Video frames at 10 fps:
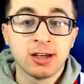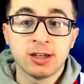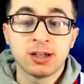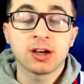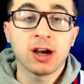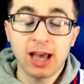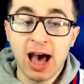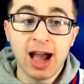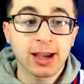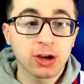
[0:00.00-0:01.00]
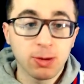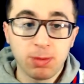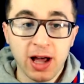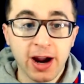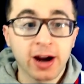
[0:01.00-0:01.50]
Good guy, good
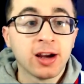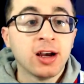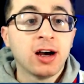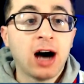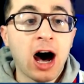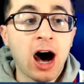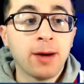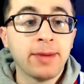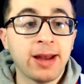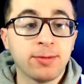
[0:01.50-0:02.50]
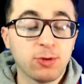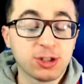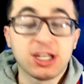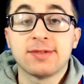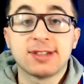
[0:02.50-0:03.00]
player. And we'll
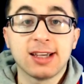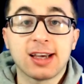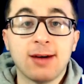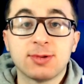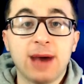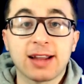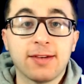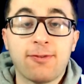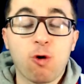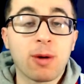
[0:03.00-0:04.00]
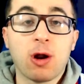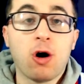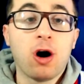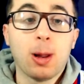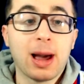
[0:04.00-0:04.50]
see if Zeke comes back to form at
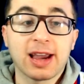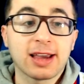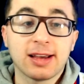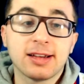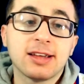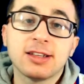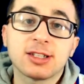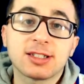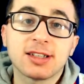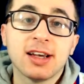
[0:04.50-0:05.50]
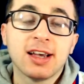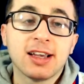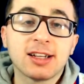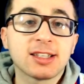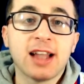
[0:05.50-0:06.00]
all. Like, he doesn't
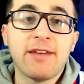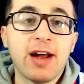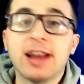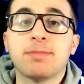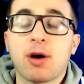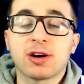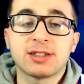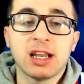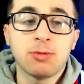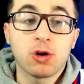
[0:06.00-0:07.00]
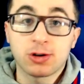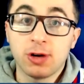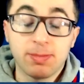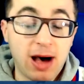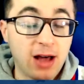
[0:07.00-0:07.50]
have any burst anymore.
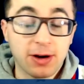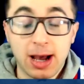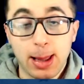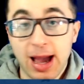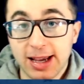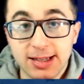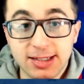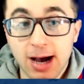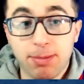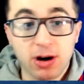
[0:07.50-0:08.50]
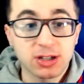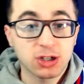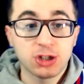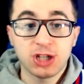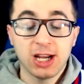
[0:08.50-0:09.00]
Tony Pollard, I like. He's got burst,
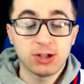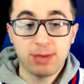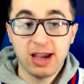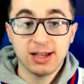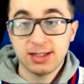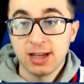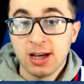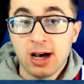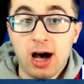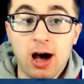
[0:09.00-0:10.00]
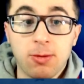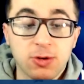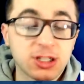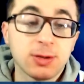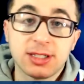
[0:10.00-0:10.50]
good change of pace. We'll
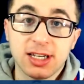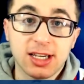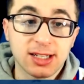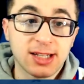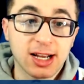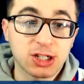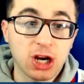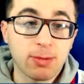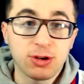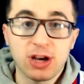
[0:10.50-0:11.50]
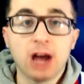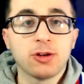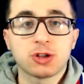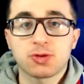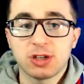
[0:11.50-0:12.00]
see what Zeke is next year. But you got
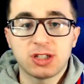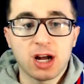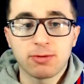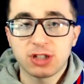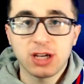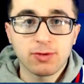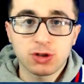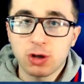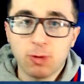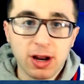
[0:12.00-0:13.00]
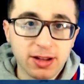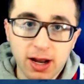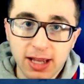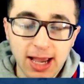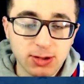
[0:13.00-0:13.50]
those three stud receivers. You could win a ton
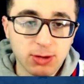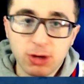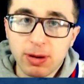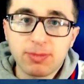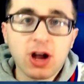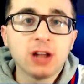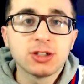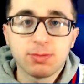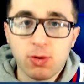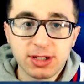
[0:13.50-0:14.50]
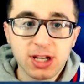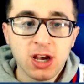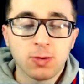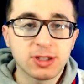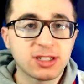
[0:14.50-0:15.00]
of games with them. You can put up tons of points
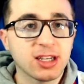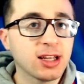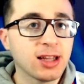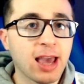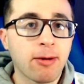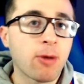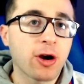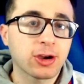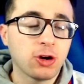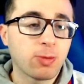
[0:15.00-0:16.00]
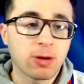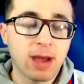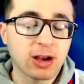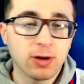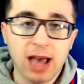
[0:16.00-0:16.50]
with CeeDee Lamb, Amari Cooper, and
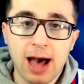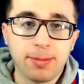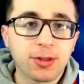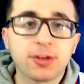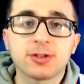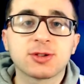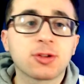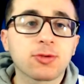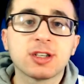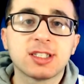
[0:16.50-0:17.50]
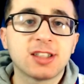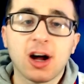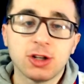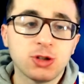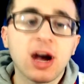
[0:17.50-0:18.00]
Michael Gallup. There's three
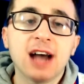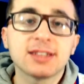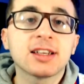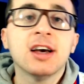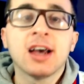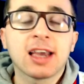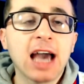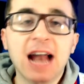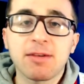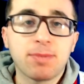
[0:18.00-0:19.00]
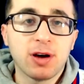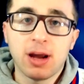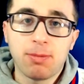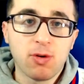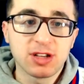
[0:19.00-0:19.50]
studs. You guys got to be putting
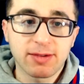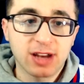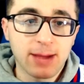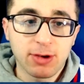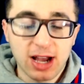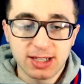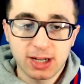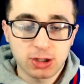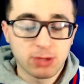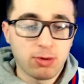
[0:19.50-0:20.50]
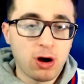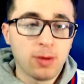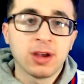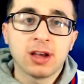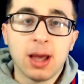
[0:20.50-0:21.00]
up points every time you guys touch the ball.
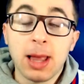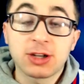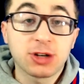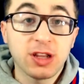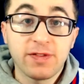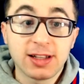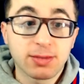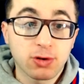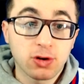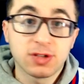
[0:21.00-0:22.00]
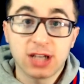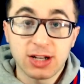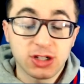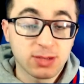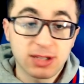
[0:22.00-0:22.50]
Unless your defense improves and
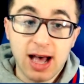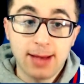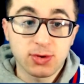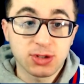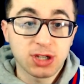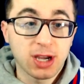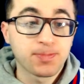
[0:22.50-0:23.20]
gets you some stops. We'll see.